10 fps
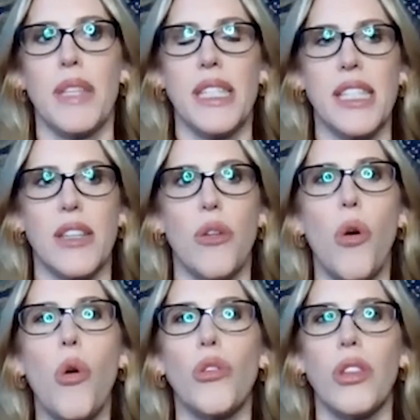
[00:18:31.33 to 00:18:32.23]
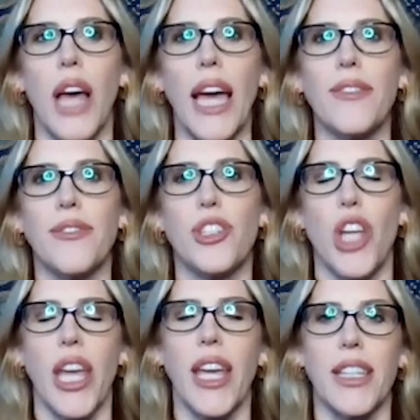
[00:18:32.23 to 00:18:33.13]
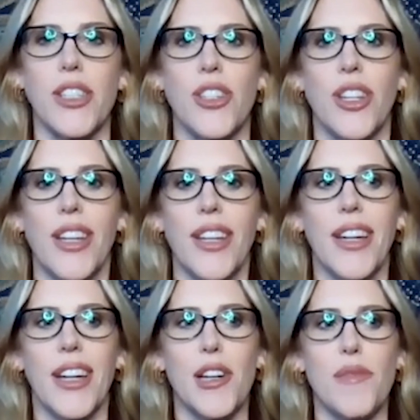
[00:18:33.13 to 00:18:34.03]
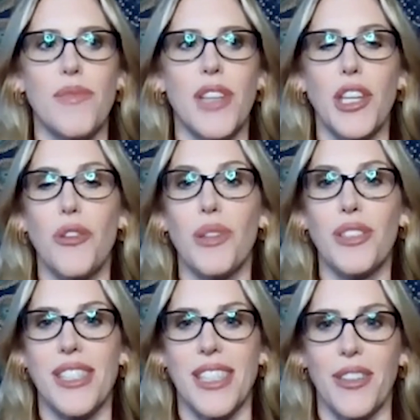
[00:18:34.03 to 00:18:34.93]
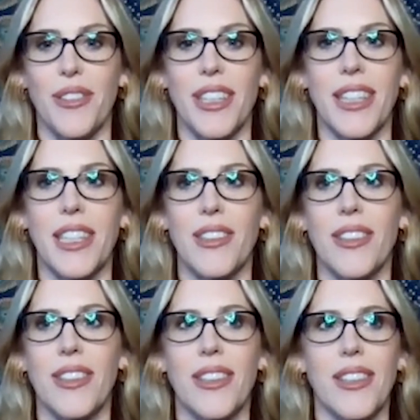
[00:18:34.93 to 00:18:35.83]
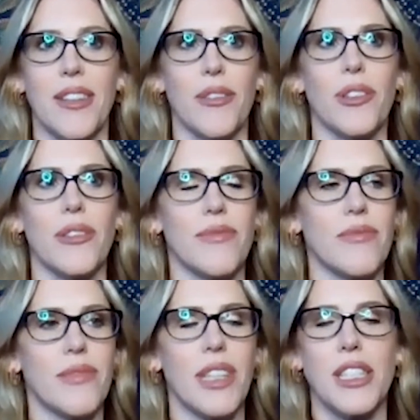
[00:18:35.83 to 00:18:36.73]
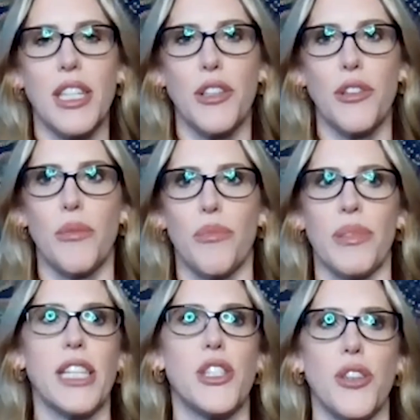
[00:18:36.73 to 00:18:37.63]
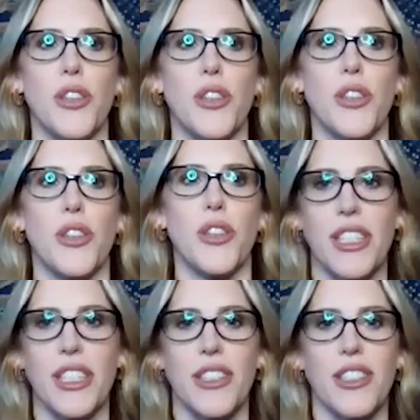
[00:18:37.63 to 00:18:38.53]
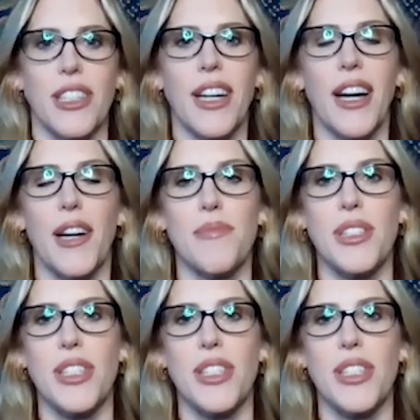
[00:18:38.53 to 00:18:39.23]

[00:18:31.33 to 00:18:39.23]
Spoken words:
This is a whole life change that you will stick with, and it will continue to bless you for years and years to come.